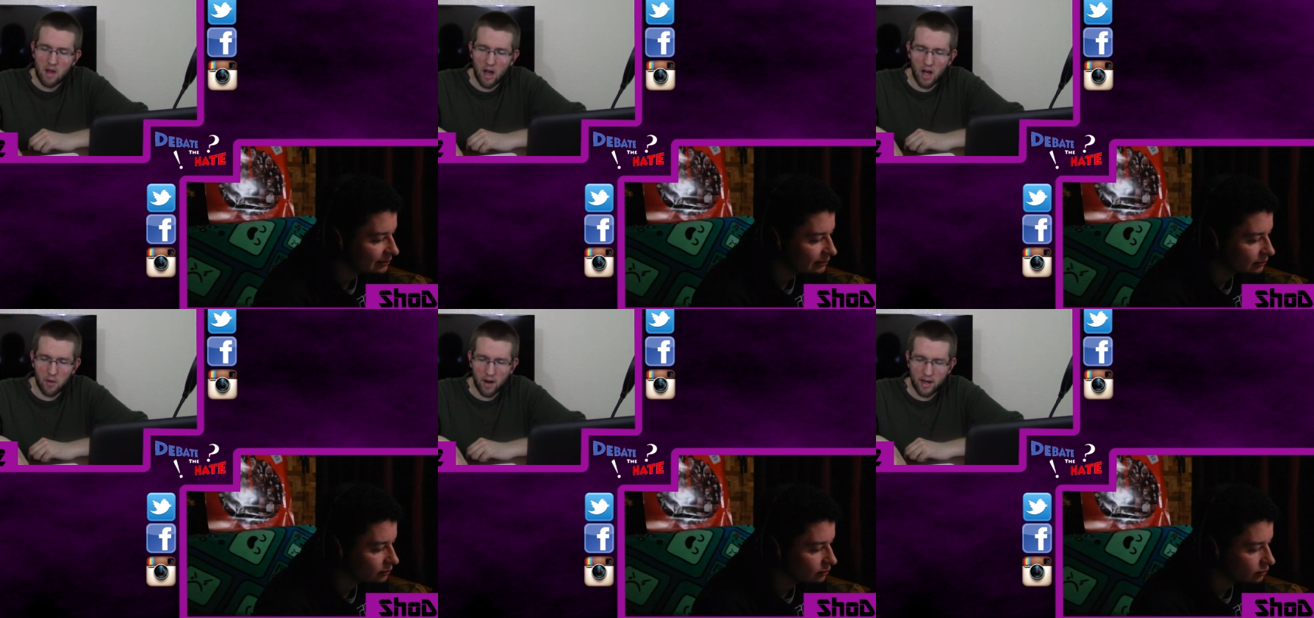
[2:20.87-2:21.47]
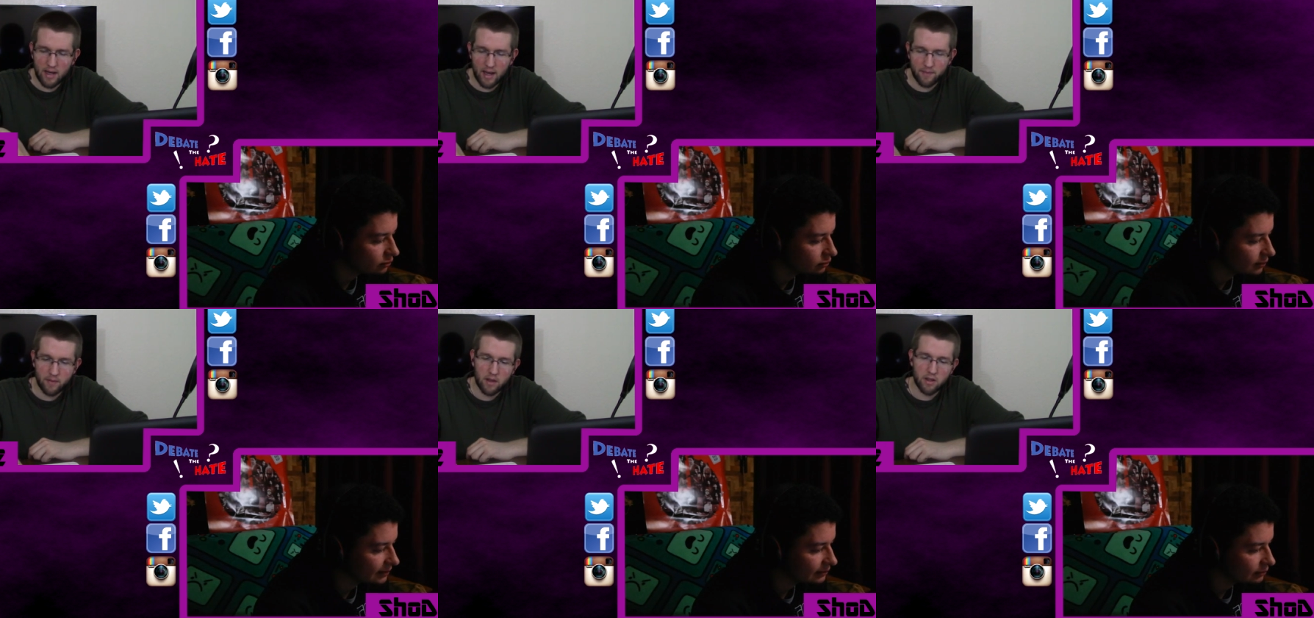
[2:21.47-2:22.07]
Speaker 1: Alrighty, Dan.
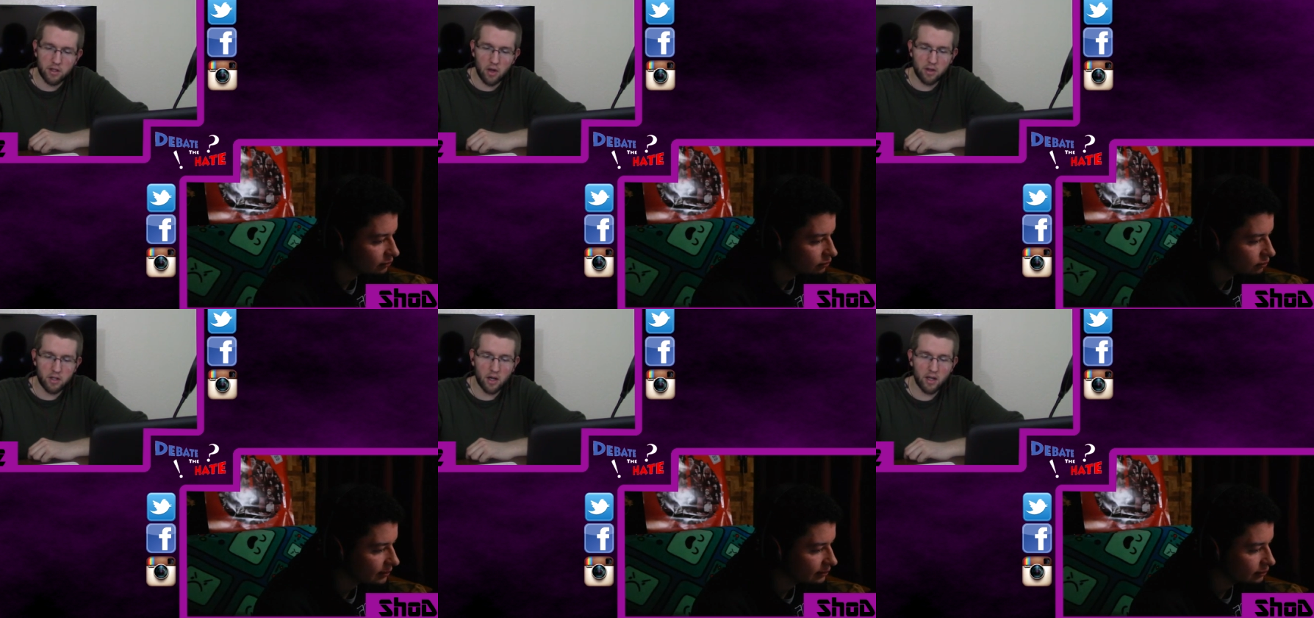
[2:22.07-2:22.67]
So to start